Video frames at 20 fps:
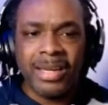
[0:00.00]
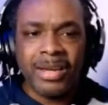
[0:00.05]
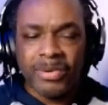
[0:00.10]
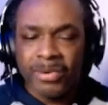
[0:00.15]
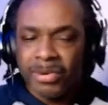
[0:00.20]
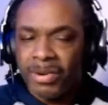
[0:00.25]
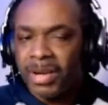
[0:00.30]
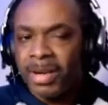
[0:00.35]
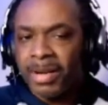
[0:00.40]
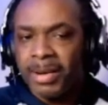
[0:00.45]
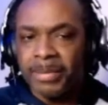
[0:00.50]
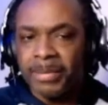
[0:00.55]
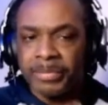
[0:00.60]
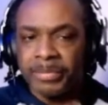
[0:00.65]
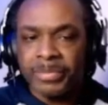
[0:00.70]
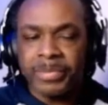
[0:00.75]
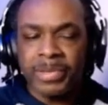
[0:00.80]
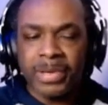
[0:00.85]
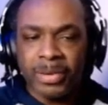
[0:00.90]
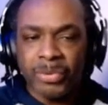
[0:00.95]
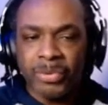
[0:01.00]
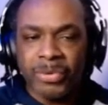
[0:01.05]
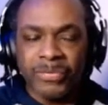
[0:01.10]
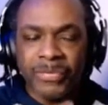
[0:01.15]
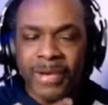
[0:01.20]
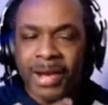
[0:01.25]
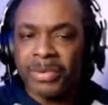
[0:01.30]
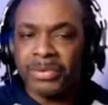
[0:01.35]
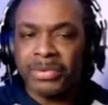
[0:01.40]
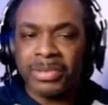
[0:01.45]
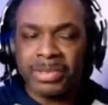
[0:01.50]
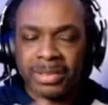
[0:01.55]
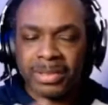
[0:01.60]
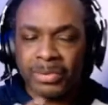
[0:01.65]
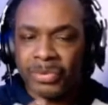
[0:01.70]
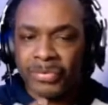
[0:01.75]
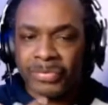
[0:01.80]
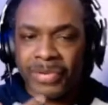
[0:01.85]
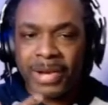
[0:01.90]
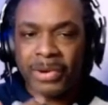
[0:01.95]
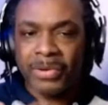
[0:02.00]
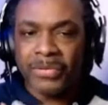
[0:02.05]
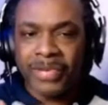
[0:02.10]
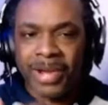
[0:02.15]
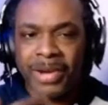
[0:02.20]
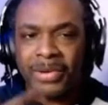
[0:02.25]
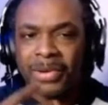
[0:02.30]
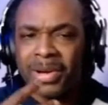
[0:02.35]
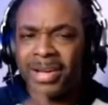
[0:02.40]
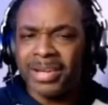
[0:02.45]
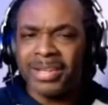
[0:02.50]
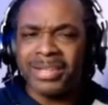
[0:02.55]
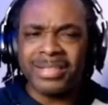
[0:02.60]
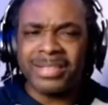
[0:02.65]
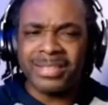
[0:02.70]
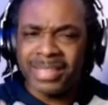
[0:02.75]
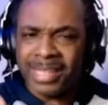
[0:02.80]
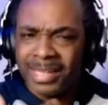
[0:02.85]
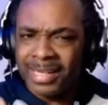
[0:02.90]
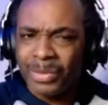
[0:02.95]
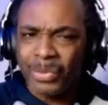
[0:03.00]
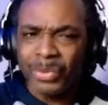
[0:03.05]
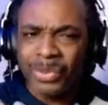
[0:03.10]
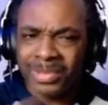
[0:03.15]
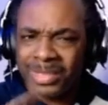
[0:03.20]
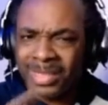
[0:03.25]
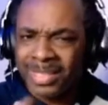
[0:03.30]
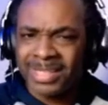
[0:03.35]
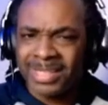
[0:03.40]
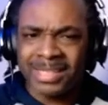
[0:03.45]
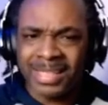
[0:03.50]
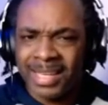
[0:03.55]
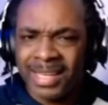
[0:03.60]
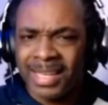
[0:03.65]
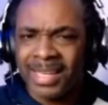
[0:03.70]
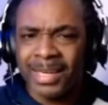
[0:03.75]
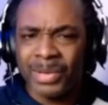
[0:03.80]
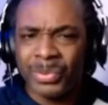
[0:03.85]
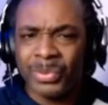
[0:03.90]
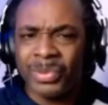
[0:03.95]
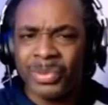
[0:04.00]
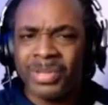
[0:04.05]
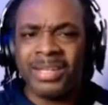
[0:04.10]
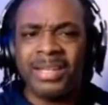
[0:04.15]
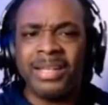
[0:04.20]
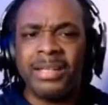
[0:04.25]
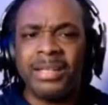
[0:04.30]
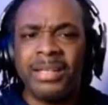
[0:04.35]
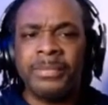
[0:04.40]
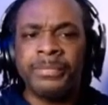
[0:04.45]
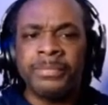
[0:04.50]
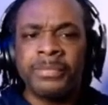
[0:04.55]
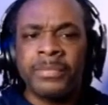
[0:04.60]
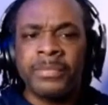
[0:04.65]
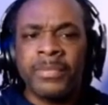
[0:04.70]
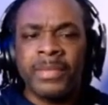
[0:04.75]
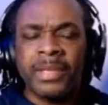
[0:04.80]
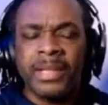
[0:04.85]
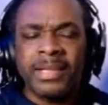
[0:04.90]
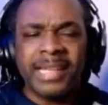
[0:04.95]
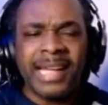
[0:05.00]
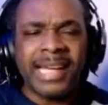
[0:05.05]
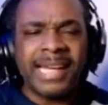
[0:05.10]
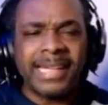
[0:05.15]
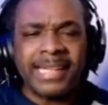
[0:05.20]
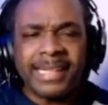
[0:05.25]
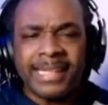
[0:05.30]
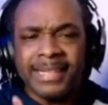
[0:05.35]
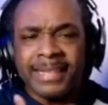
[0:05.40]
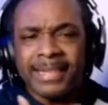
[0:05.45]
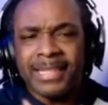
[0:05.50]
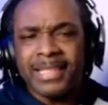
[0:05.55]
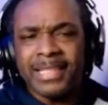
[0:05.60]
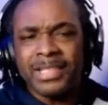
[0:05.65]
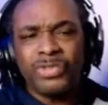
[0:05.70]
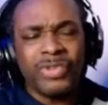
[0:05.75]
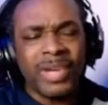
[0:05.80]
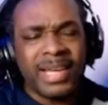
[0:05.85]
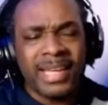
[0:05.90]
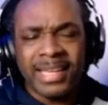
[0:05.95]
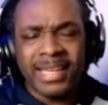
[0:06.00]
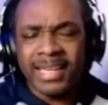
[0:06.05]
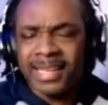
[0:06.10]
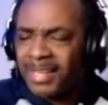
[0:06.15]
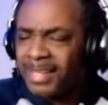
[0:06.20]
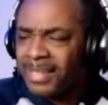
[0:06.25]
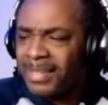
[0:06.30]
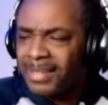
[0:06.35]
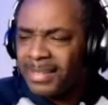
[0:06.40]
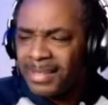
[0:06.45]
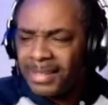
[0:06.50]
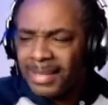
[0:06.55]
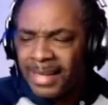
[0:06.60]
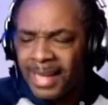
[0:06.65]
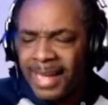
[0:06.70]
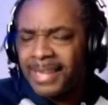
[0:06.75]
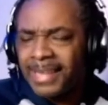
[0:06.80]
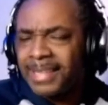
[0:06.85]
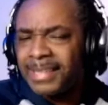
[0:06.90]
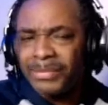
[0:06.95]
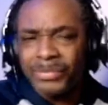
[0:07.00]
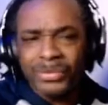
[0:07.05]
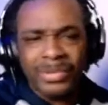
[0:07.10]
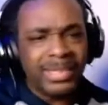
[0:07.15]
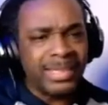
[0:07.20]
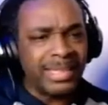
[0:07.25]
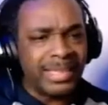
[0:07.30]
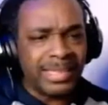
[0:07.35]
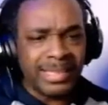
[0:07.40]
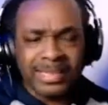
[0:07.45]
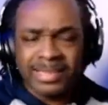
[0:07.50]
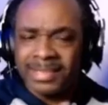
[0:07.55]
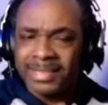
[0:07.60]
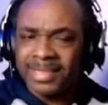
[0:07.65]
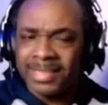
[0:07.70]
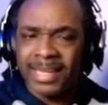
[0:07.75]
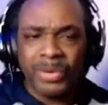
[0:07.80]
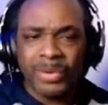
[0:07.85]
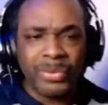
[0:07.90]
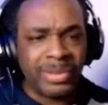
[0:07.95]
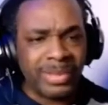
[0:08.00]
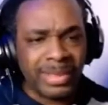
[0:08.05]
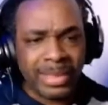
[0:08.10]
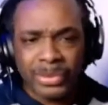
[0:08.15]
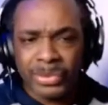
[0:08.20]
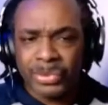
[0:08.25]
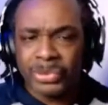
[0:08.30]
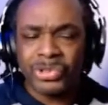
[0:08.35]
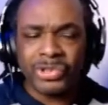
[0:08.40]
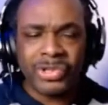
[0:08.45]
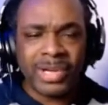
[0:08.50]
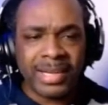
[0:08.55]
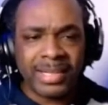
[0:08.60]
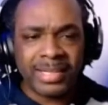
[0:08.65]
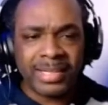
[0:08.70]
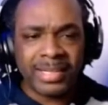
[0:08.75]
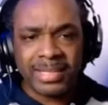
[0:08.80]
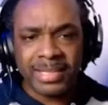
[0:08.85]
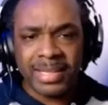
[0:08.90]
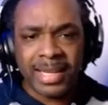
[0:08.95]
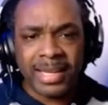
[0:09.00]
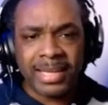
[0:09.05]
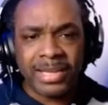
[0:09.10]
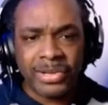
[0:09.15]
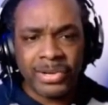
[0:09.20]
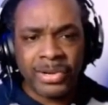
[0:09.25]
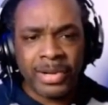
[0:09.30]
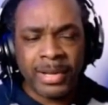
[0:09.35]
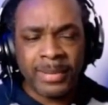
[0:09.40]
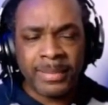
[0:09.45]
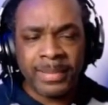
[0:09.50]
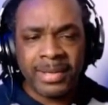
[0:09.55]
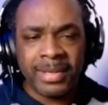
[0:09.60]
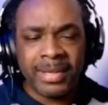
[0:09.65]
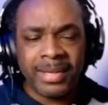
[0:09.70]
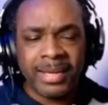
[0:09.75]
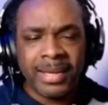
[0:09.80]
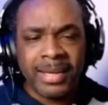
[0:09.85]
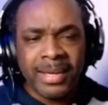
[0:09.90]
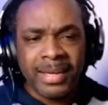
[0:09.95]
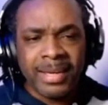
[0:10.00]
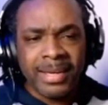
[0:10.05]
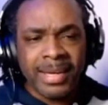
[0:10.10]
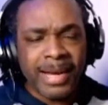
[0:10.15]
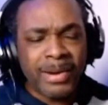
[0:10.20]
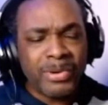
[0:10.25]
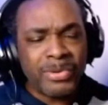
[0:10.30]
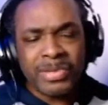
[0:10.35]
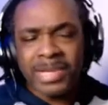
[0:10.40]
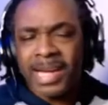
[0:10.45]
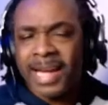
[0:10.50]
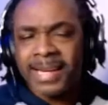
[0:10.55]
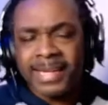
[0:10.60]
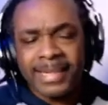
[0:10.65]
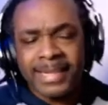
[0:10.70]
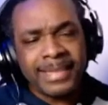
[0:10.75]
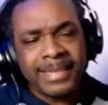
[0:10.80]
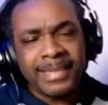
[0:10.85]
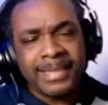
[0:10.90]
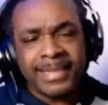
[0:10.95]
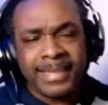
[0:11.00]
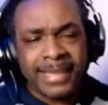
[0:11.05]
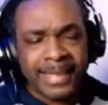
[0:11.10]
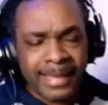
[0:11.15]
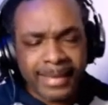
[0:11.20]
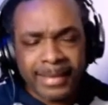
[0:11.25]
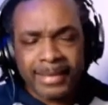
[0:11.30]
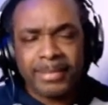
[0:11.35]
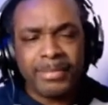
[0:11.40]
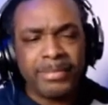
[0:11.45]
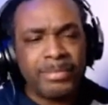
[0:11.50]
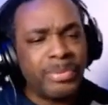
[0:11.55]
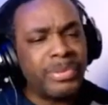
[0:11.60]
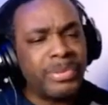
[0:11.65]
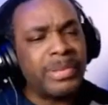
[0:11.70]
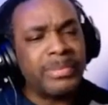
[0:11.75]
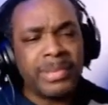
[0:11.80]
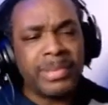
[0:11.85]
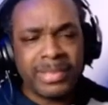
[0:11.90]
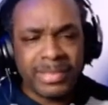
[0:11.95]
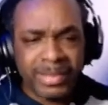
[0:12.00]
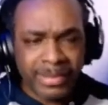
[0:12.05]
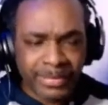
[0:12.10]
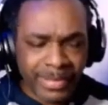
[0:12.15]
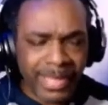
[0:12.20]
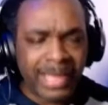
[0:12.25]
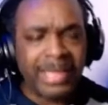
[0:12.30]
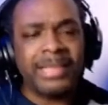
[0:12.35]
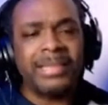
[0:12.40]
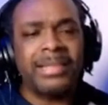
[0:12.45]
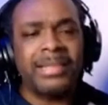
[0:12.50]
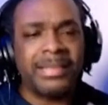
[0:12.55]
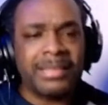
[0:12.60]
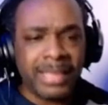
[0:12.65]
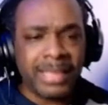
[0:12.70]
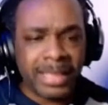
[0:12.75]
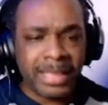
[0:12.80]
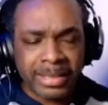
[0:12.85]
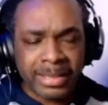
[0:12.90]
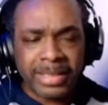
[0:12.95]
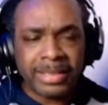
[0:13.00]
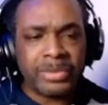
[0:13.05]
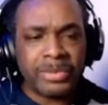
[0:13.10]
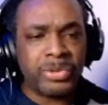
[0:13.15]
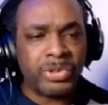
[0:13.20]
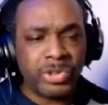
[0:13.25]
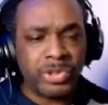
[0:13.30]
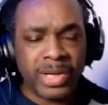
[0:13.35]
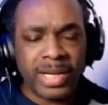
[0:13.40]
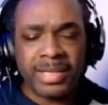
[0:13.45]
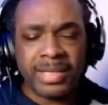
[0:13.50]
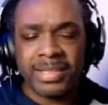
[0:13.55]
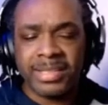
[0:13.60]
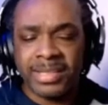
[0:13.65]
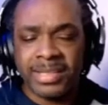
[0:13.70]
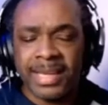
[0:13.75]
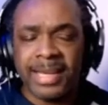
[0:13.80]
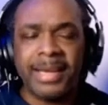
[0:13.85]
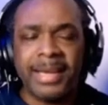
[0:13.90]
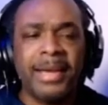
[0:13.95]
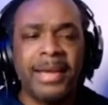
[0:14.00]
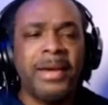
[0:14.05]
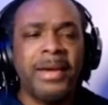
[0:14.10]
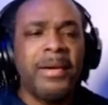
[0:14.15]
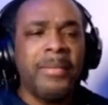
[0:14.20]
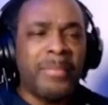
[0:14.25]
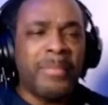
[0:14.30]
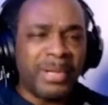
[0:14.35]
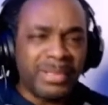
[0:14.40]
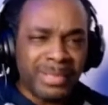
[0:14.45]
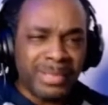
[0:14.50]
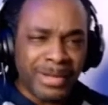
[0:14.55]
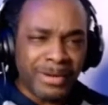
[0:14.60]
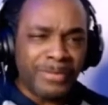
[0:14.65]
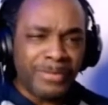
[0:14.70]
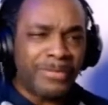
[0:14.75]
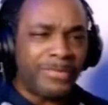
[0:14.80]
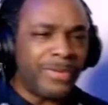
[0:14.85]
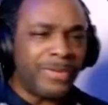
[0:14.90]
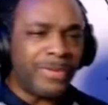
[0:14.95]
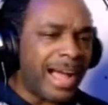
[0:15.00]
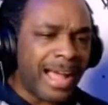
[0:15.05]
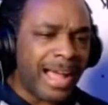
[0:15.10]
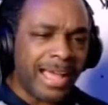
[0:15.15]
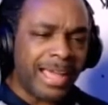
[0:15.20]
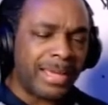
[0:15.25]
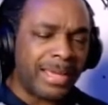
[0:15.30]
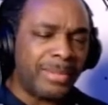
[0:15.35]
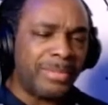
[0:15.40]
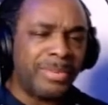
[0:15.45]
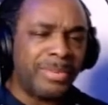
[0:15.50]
um uh, without the, without without understanding what they saying and whatnot. Like this right here, I didn't really understand what they were trying to say. You know what I mean? I was I didn't understand pretty much of anything that that they were trying to say, but their vibe